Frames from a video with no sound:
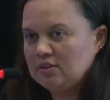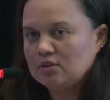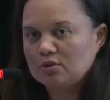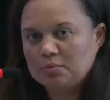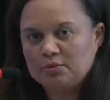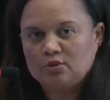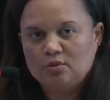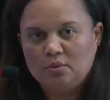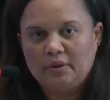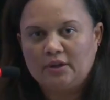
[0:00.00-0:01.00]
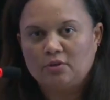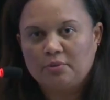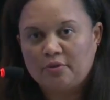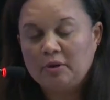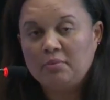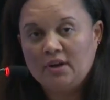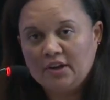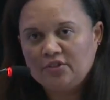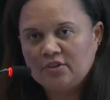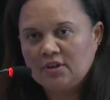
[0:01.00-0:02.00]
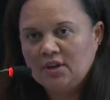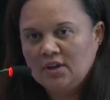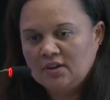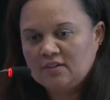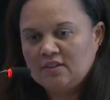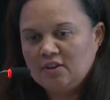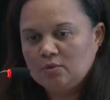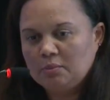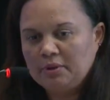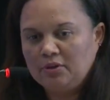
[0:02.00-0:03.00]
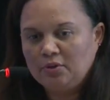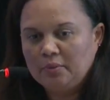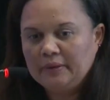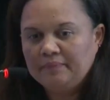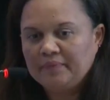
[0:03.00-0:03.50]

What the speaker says: to Group 2 and Group 3 production, because these will be newer.